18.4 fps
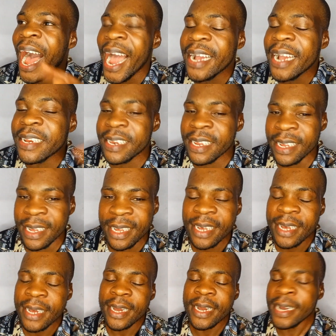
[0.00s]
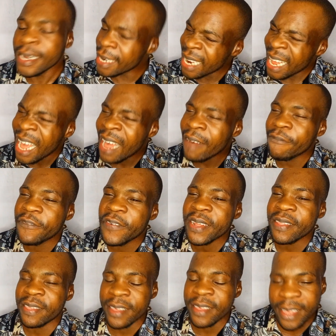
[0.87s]
ID in
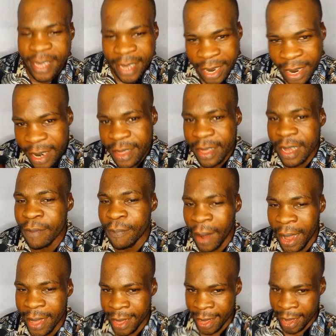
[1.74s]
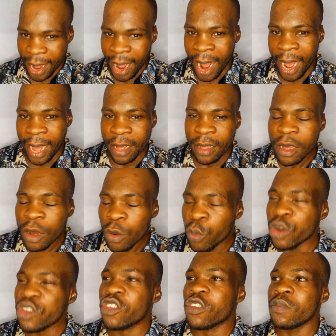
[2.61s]
everything generated by AI,
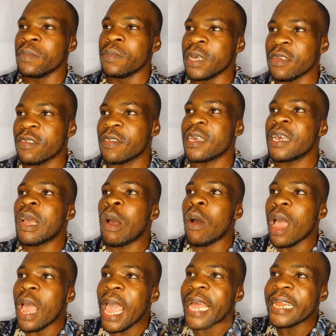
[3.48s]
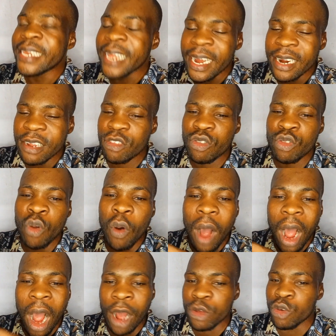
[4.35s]
which means there is
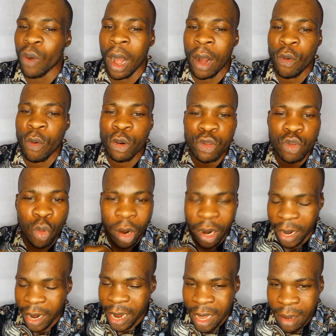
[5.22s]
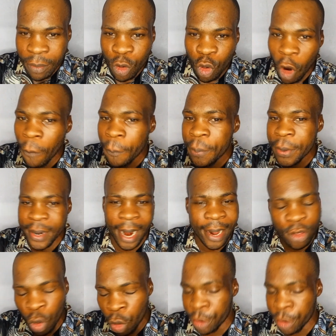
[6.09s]
no how you are going to claim
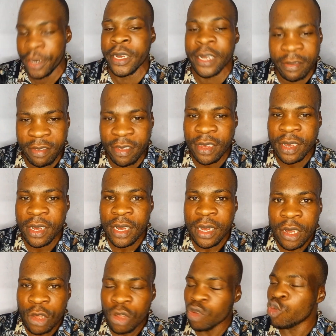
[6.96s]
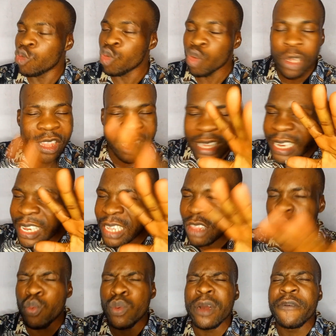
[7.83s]
copyright on it.
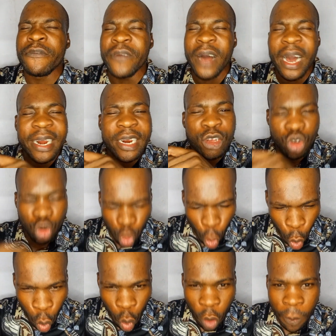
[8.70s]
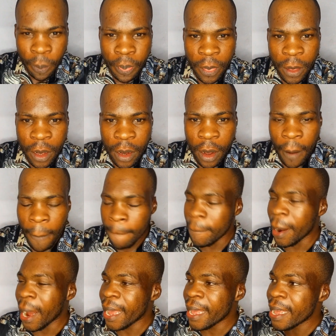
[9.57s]
It will very show
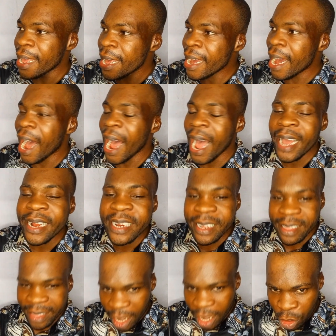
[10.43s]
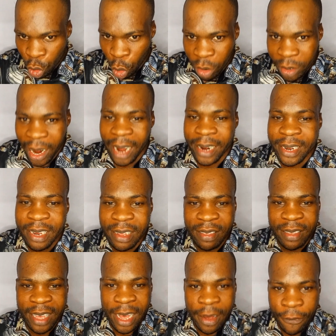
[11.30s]
by AI detector that
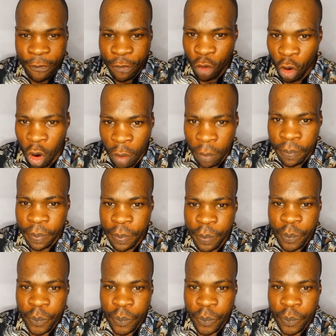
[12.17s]
this came from